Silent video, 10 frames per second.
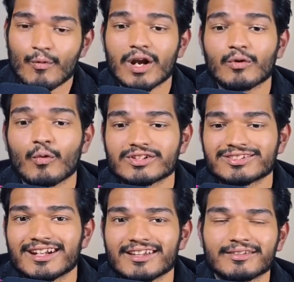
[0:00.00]
me one
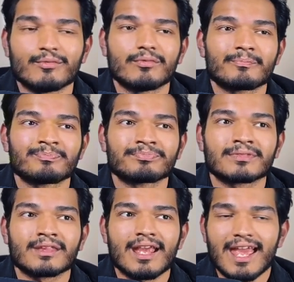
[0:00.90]
question, that is,
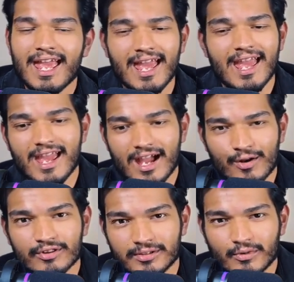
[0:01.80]
hey,
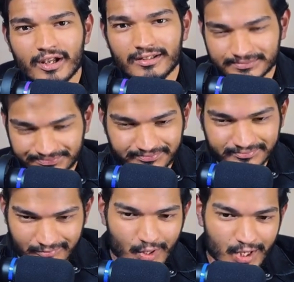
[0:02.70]
Anudeep, wait.
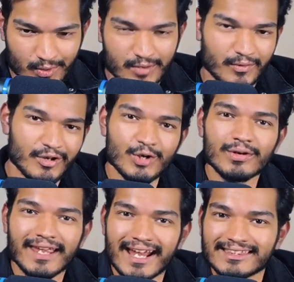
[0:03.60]
We
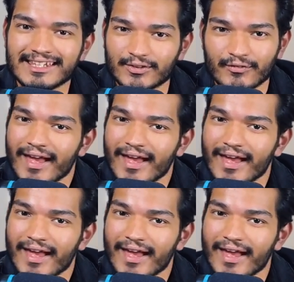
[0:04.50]
do get these